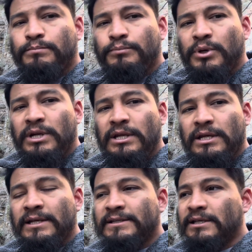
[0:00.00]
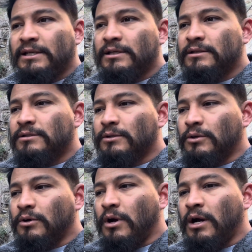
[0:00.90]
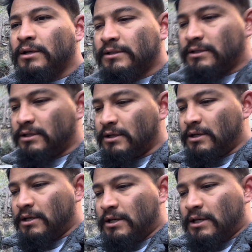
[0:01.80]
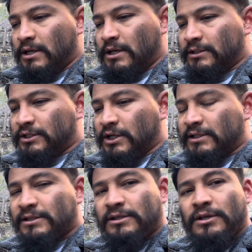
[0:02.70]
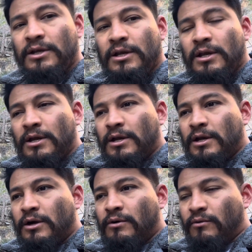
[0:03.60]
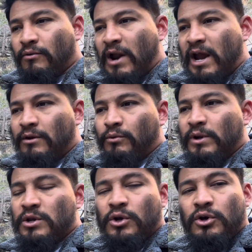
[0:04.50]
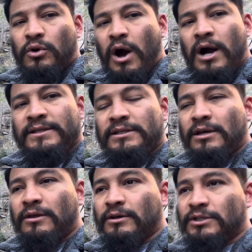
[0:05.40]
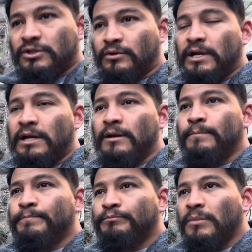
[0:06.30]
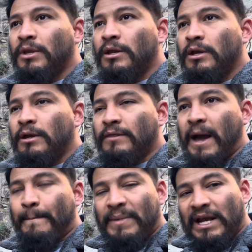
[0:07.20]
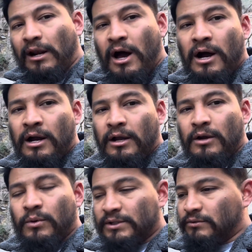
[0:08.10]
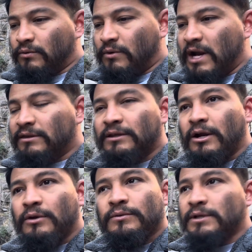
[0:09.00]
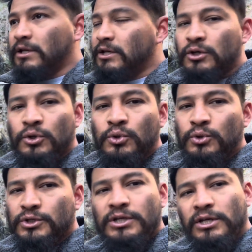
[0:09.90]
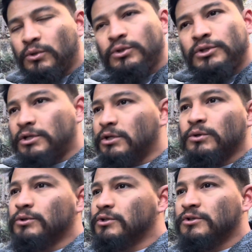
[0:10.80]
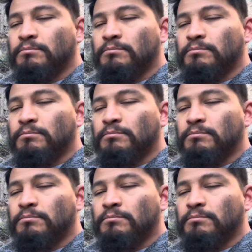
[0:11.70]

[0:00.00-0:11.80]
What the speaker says: pretty easy to cross. It's just right when you crossed the stream, that big log was right there. It was huge,